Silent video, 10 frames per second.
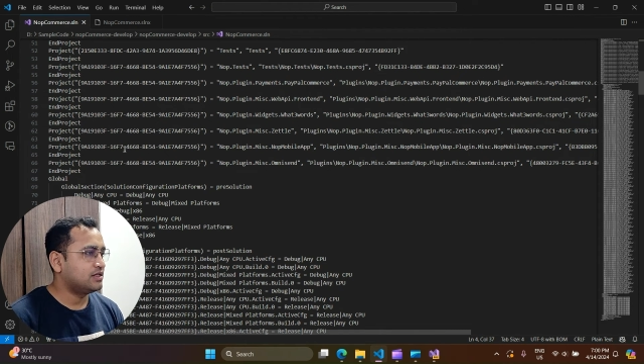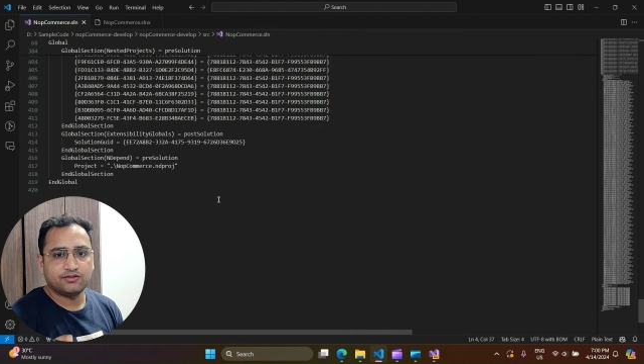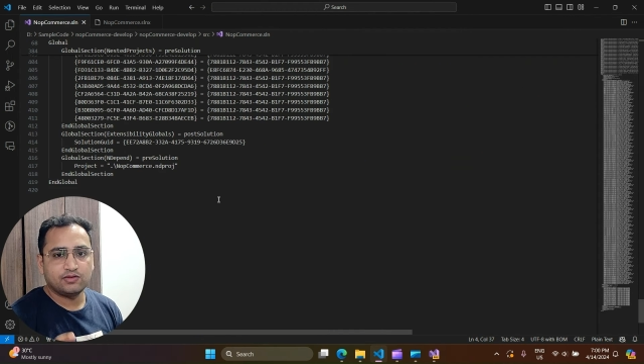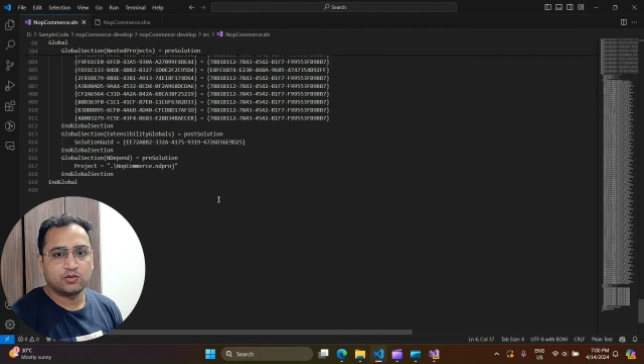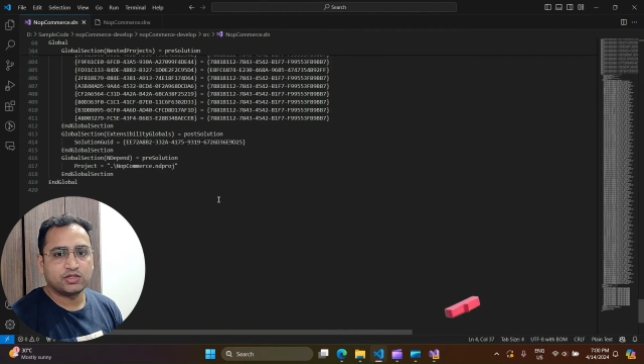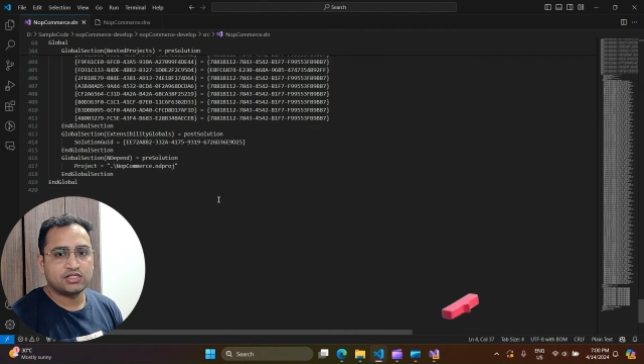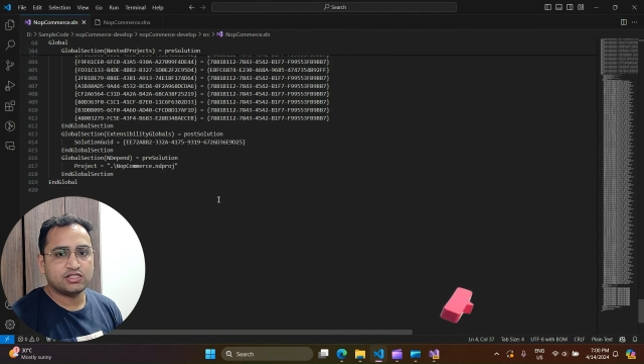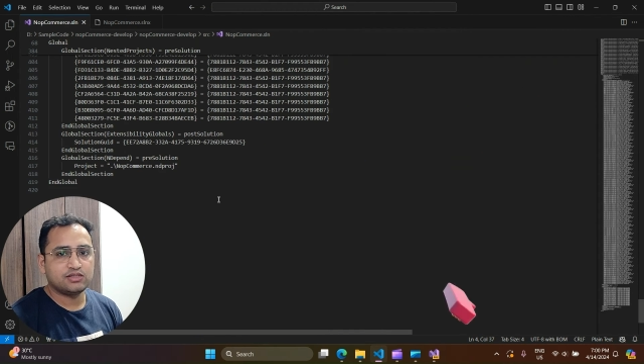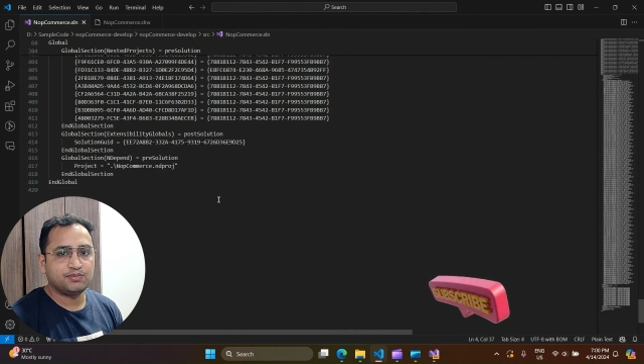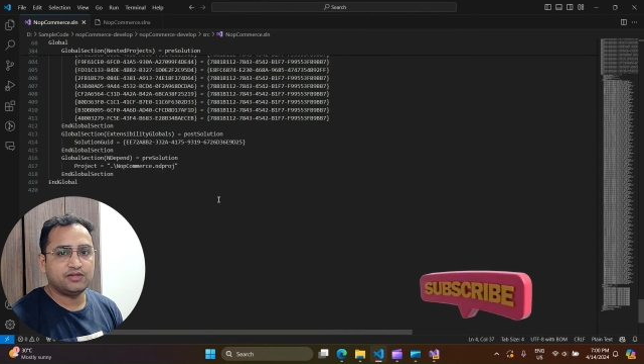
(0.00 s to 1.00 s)
if you will
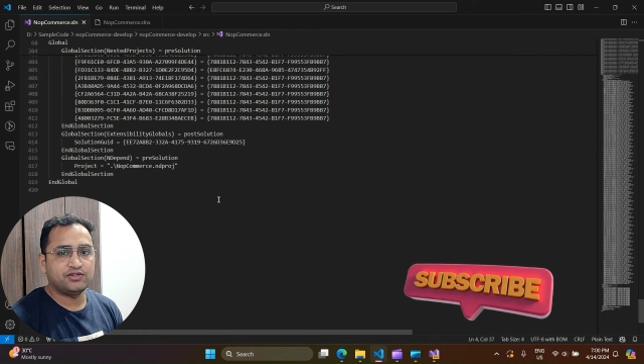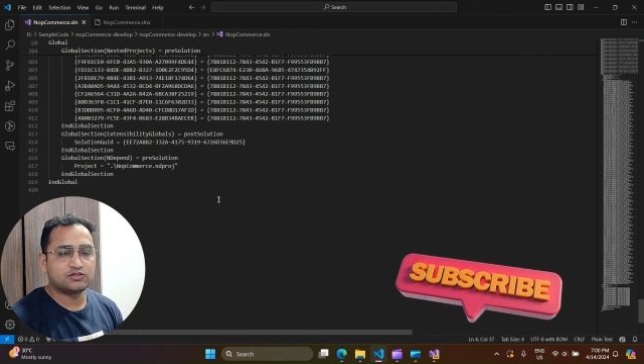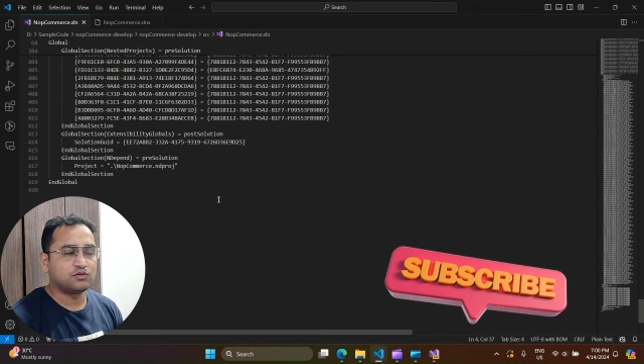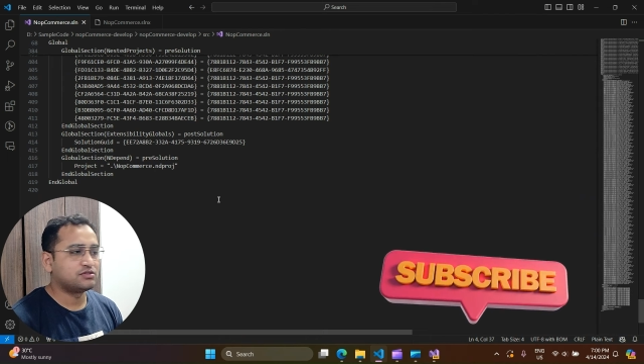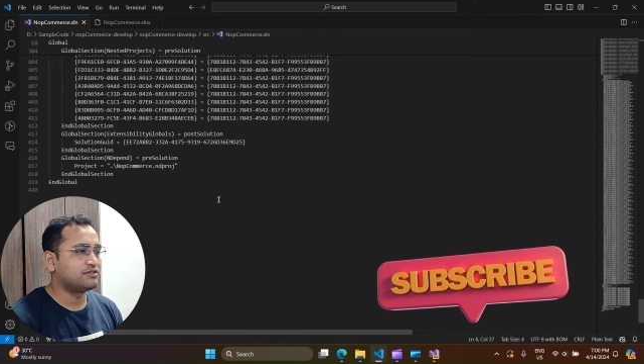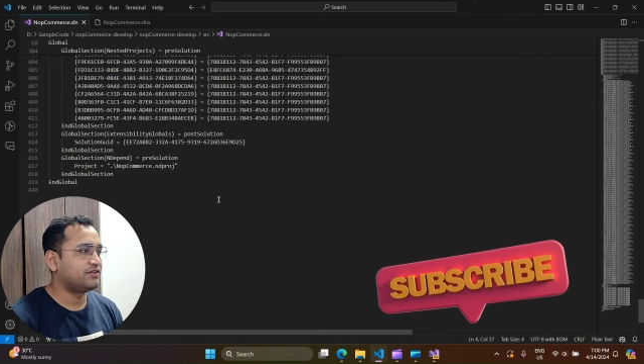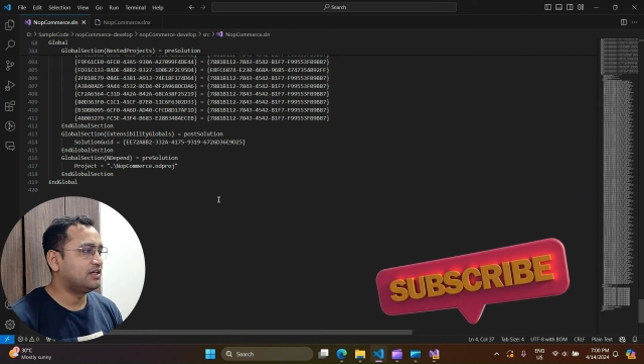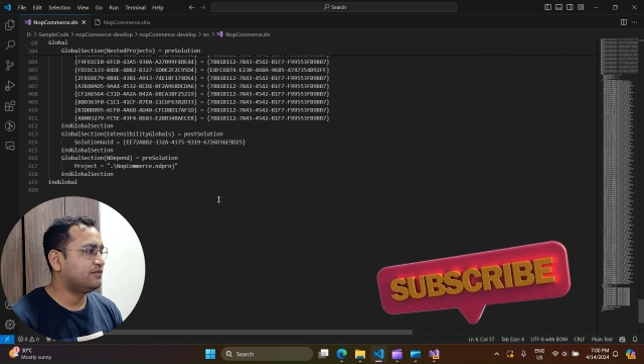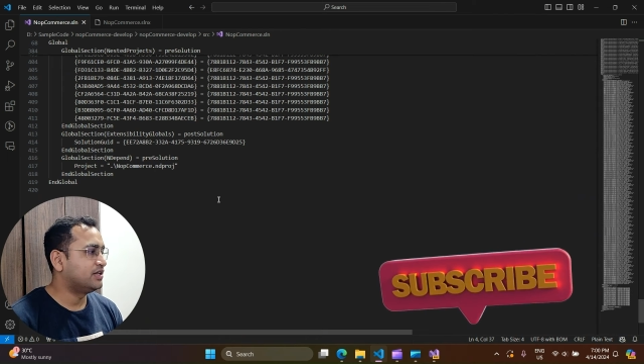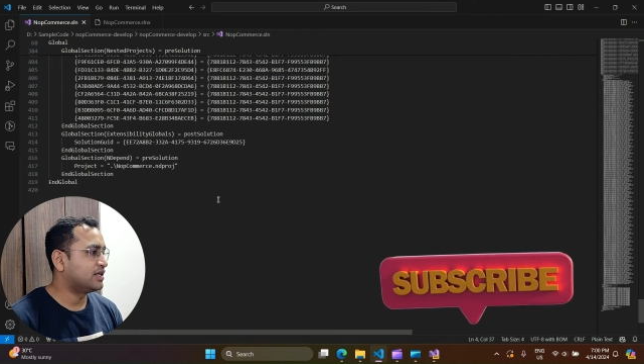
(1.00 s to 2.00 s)
notice in the previous solution
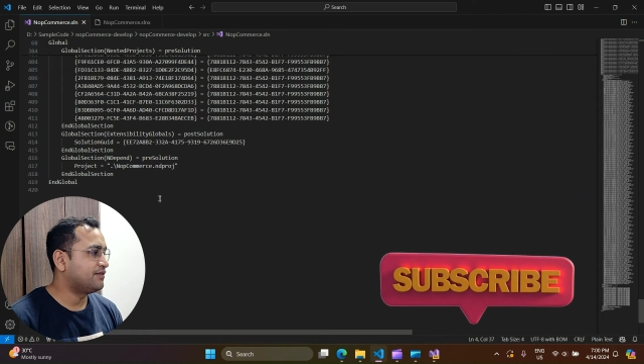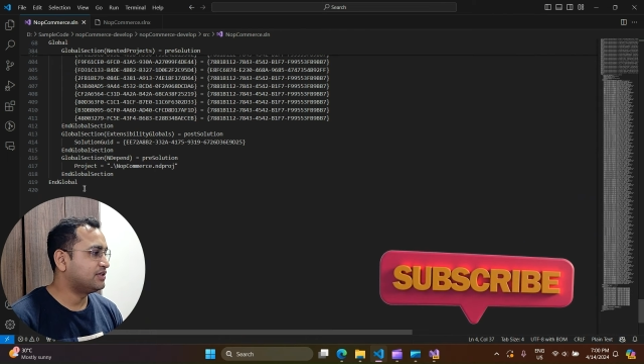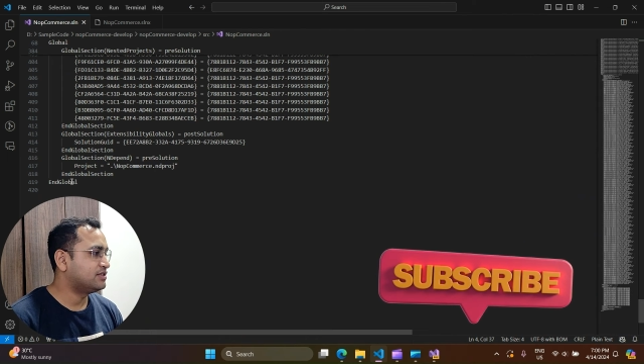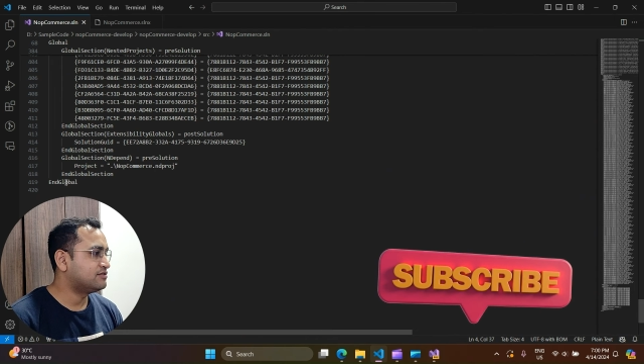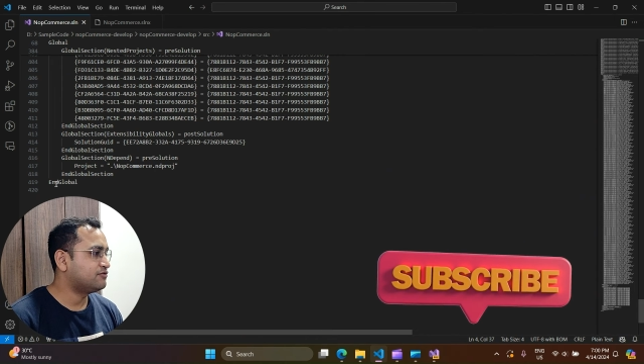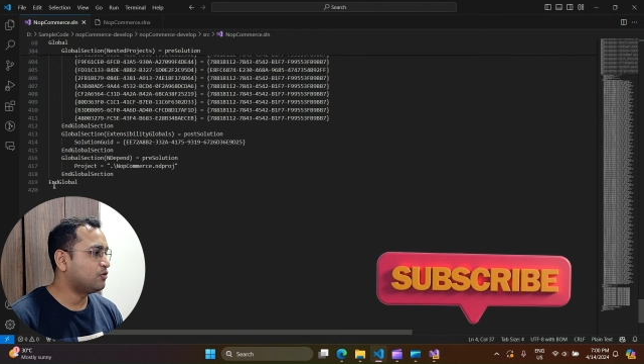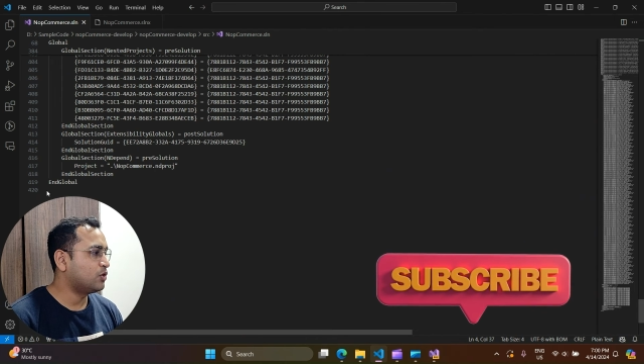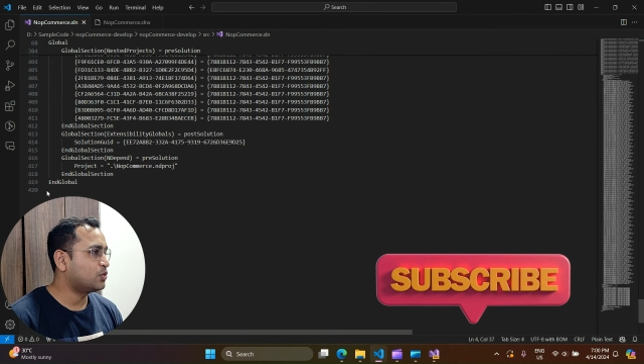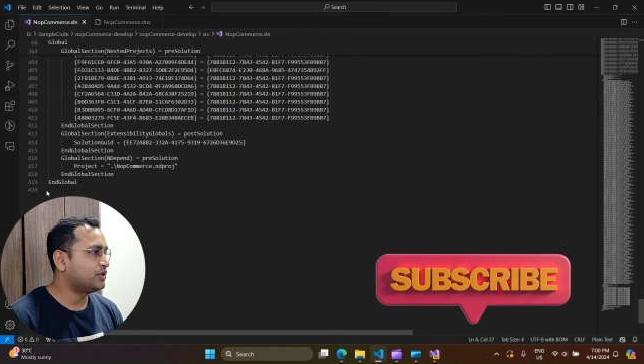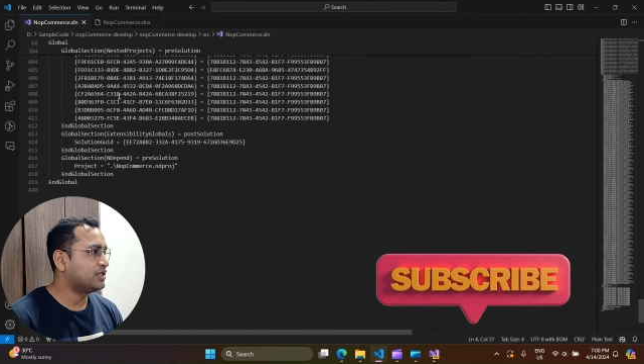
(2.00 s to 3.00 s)
file we are having these
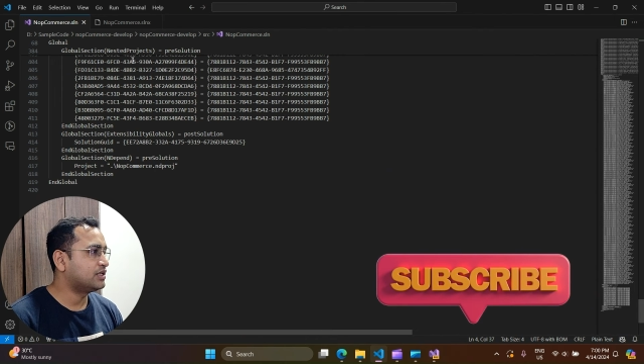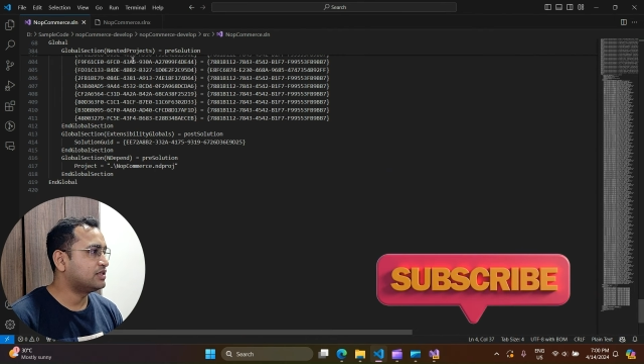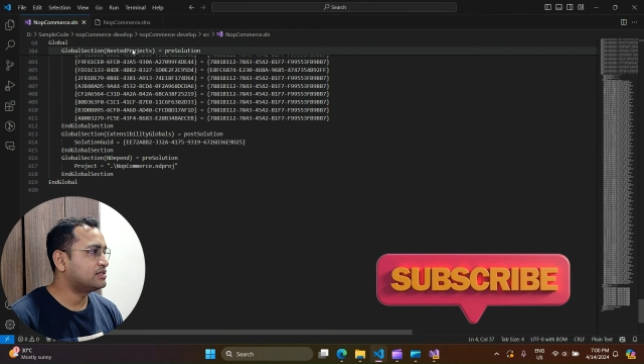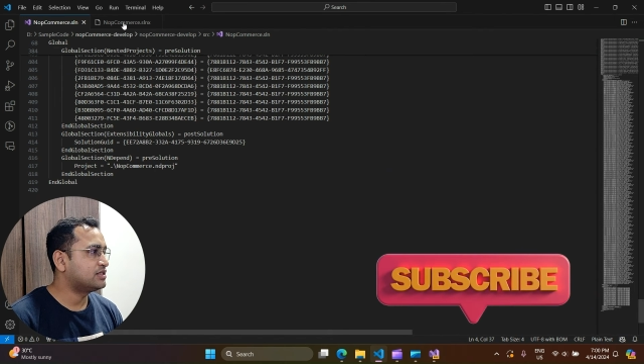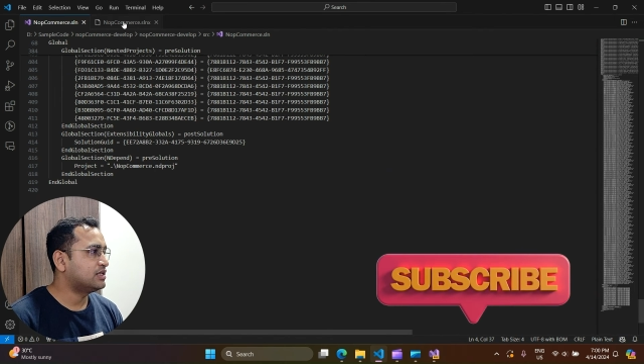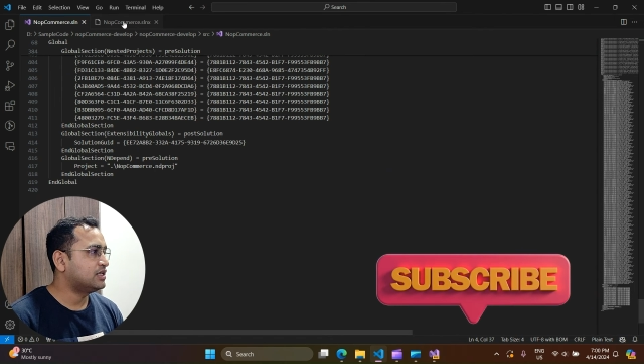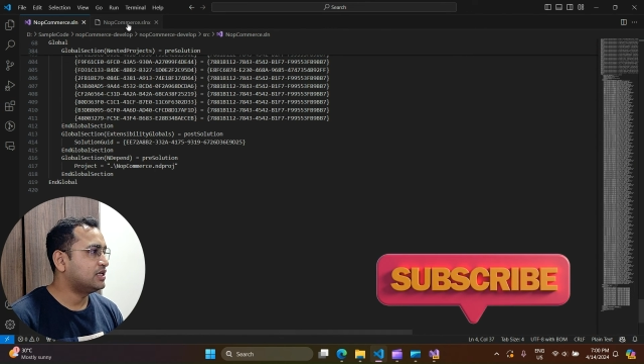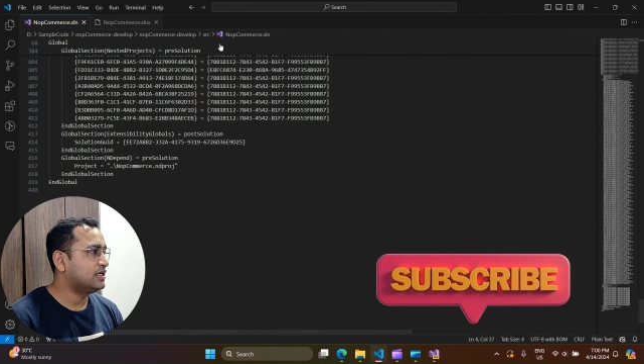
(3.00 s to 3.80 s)
420 lines